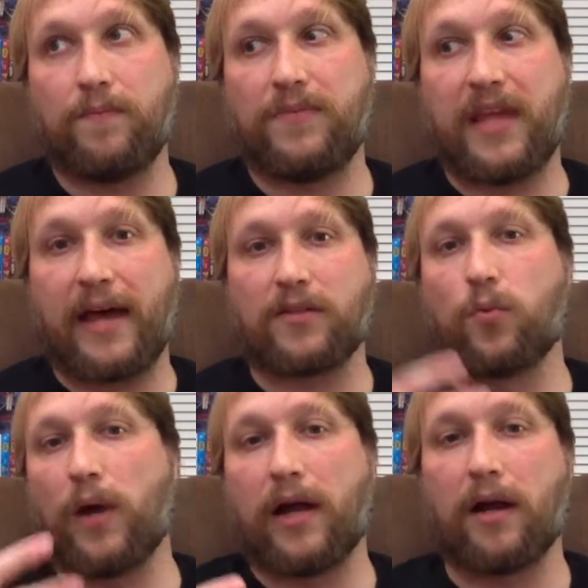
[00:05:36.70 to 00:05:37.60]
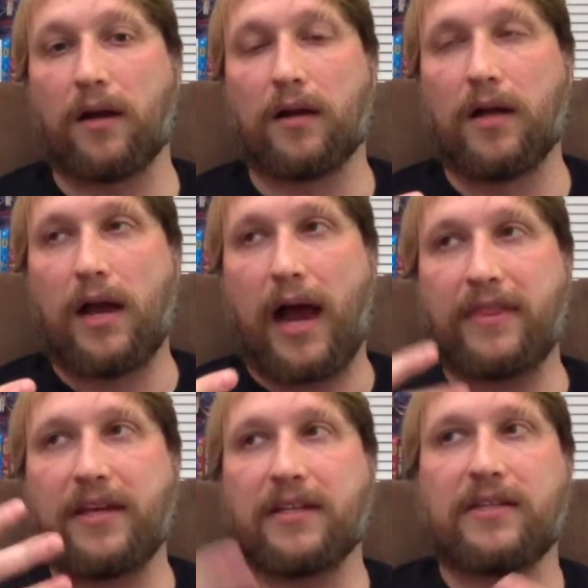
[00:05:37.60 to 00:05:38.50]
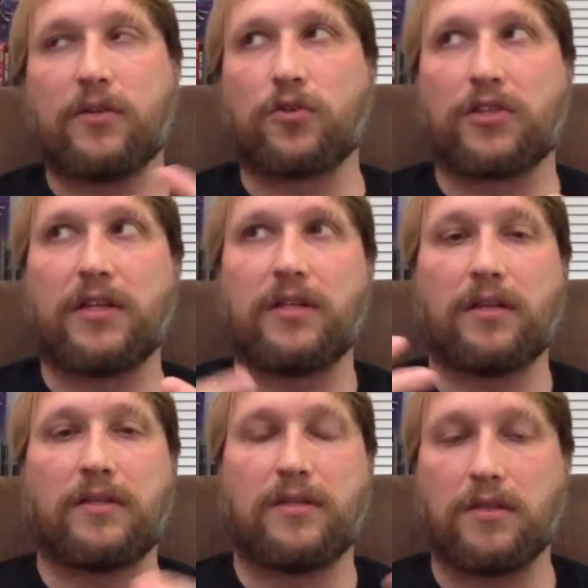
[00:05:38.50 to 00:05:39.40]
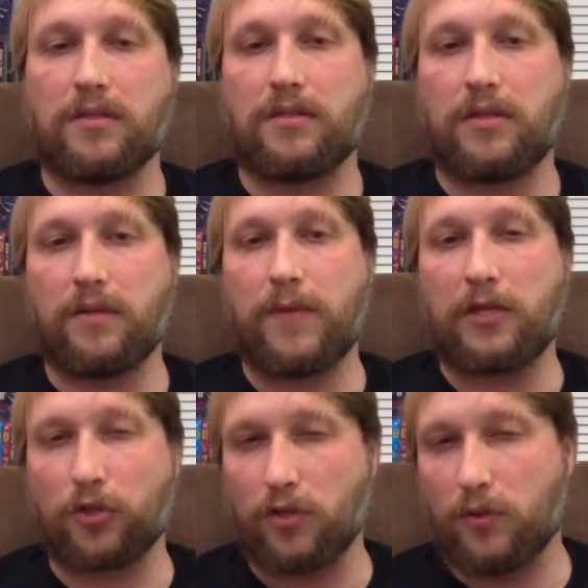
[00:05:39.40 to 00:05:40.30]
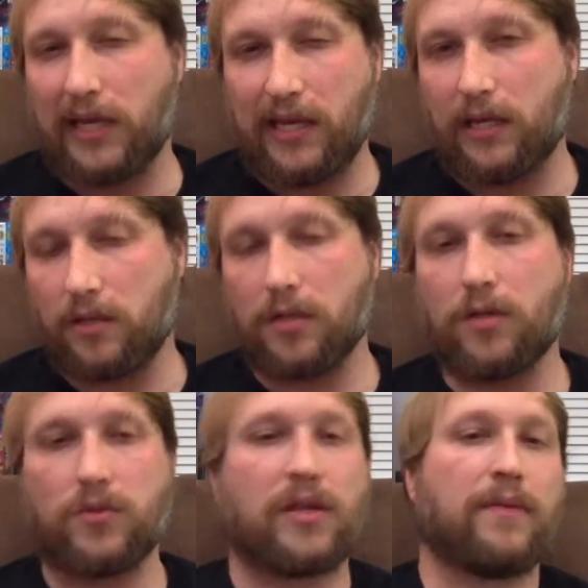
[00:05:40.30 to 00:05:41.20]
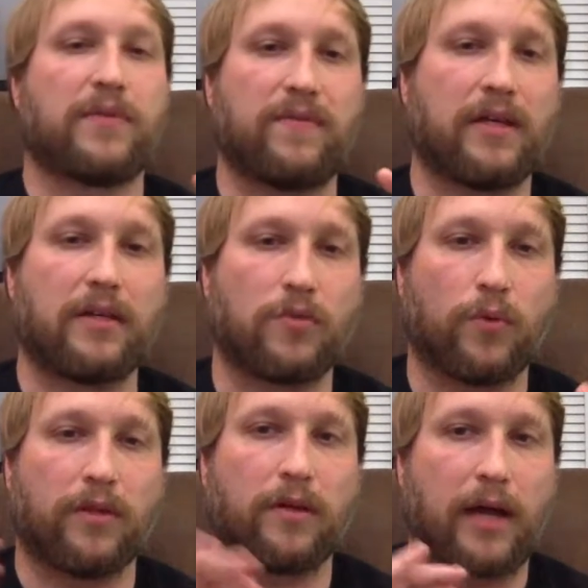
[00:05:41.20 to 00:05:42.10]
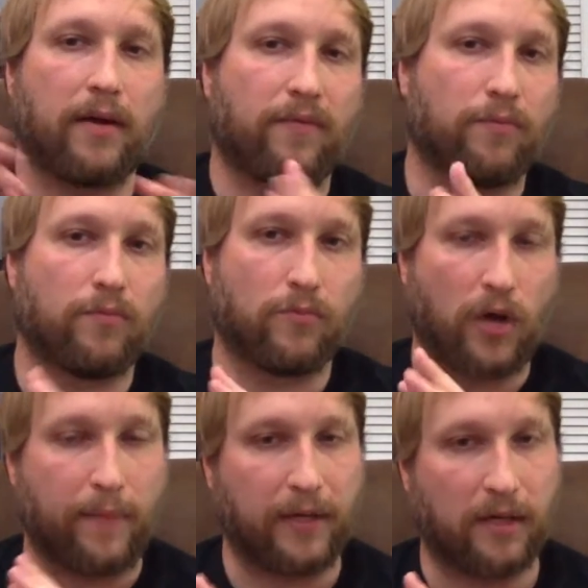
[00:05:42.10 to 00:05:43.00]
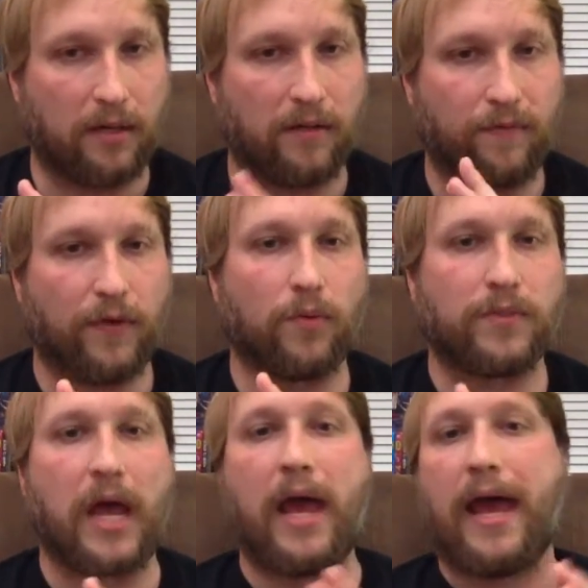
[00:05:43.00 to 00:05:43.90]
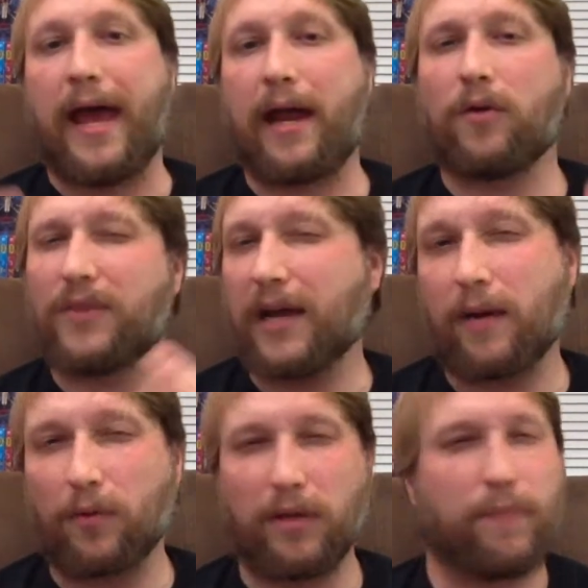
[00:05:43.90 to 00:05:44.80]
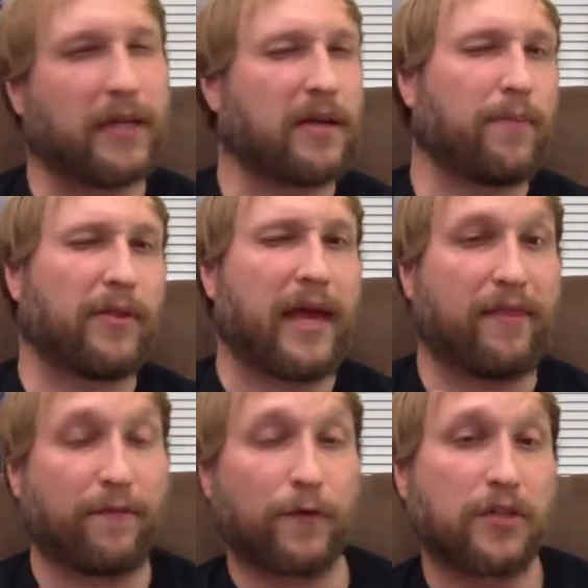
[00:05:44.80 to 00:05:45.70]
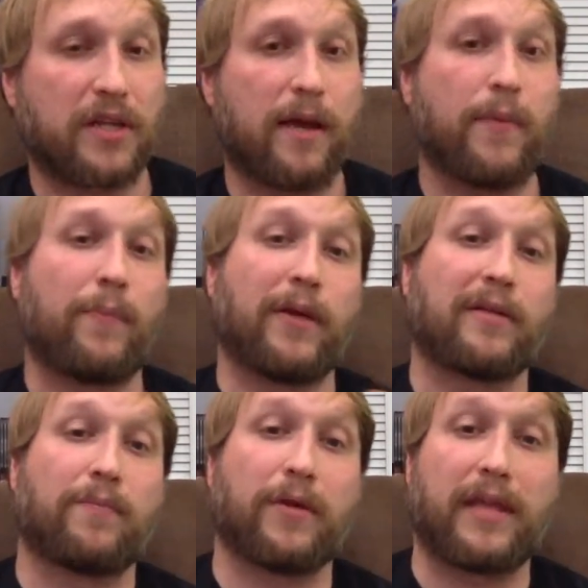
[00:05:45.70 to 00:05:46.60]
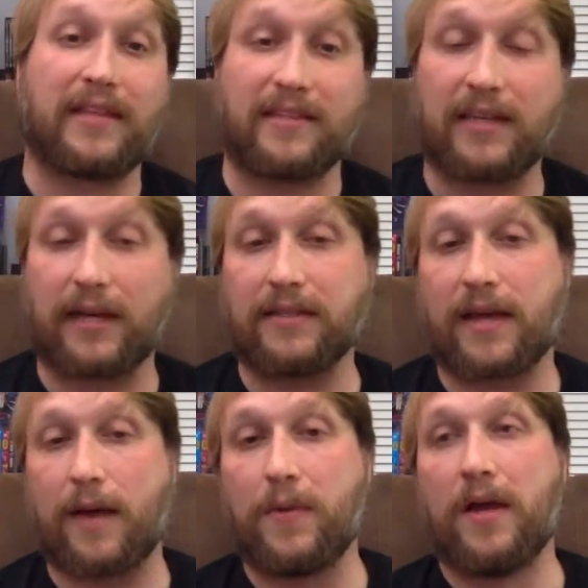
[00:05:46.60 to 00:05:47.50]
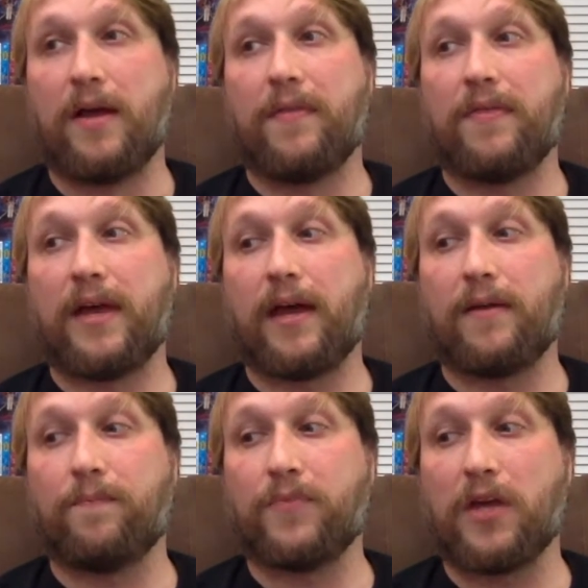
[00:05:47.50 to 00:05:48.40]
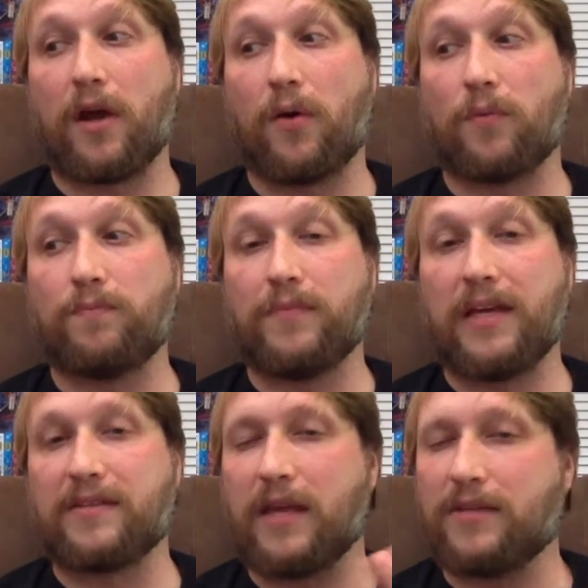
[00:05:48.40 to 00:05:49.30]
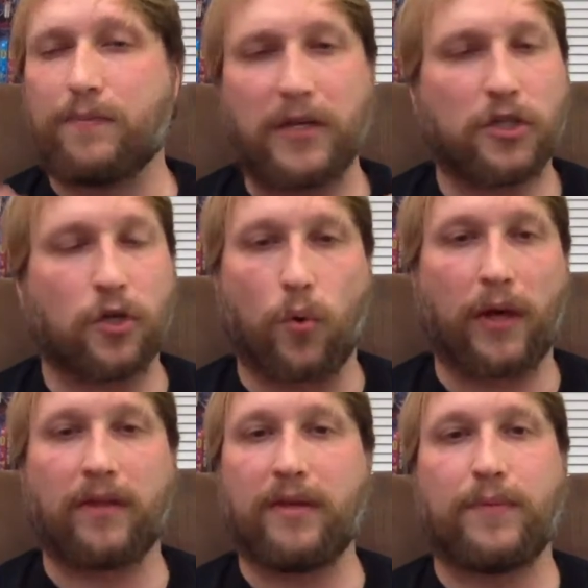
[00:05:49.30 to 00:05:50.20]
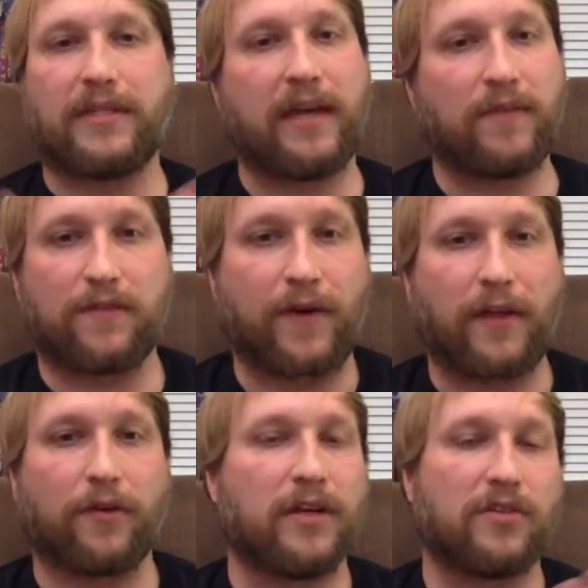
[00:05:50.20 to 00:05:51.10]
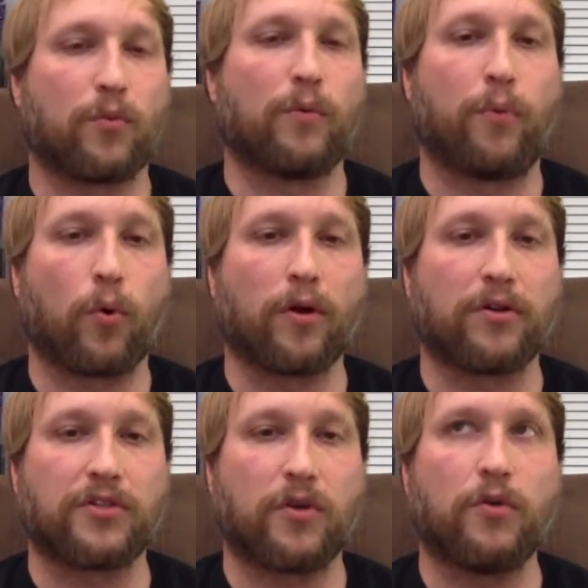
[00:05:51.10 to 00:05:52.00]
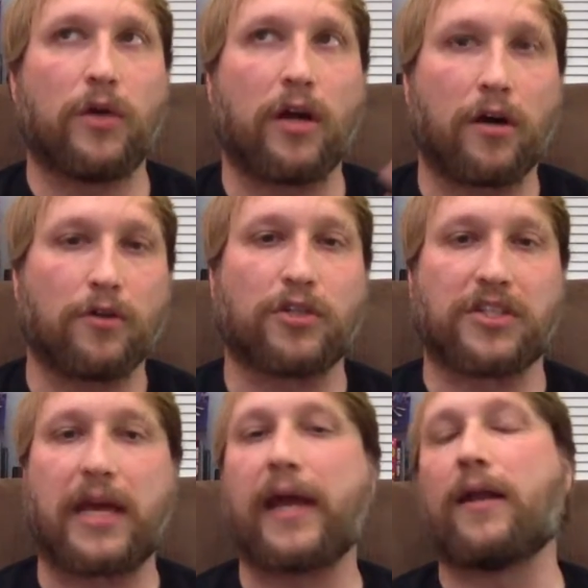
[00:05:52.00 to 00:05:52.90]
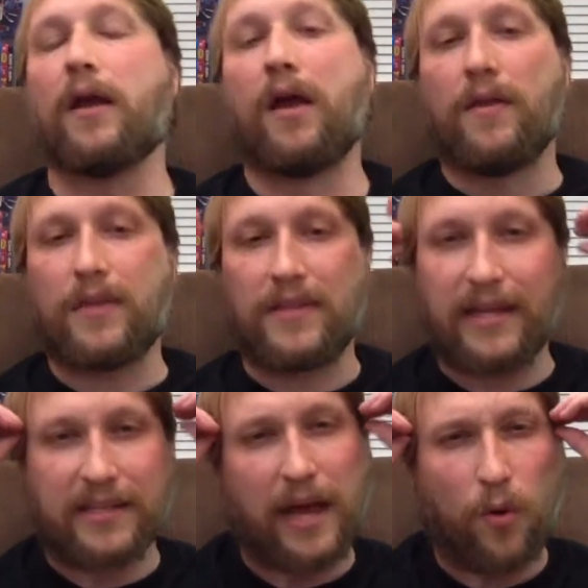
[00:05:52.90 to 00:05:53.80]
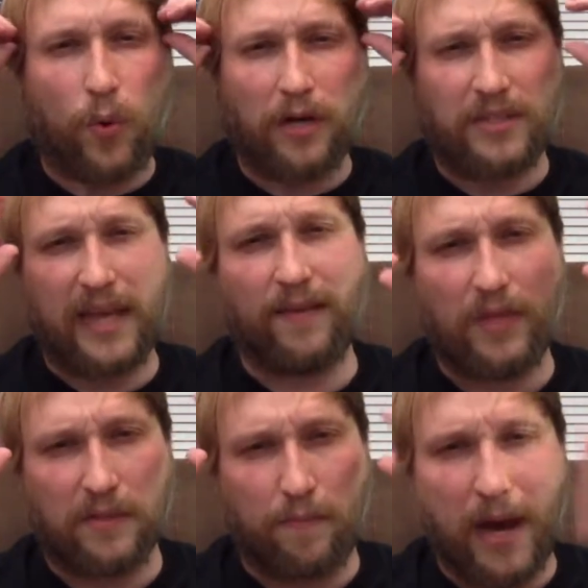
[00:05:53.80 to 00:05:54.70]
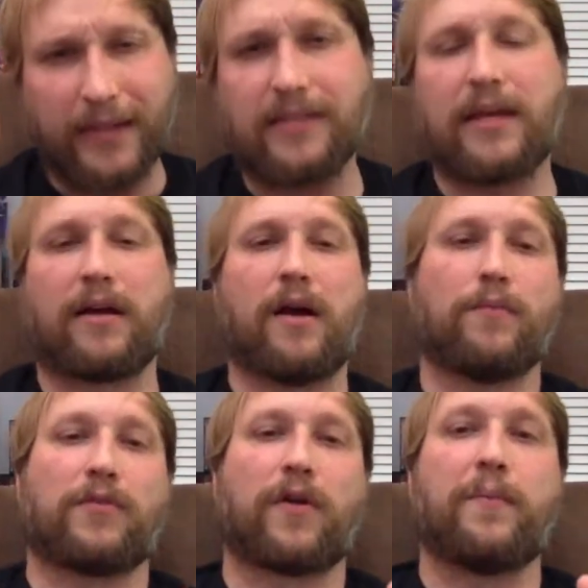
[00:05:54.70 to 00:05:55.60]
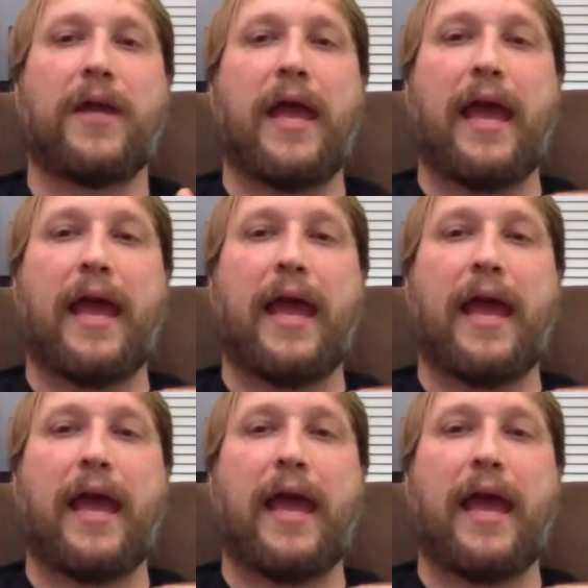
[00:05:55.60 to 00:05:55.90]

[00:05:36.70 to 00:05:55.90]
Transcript: That's where I think it's interesting to make sure you key into those types of things when they're kind of dropping in the films. And I don't think I really picked up on that the first time. I picked up on that the second time, that, you know, it's mentioned quickly, but Davy's father is a reporter, so you can understand that that's kind of where Davy's mindset comes from.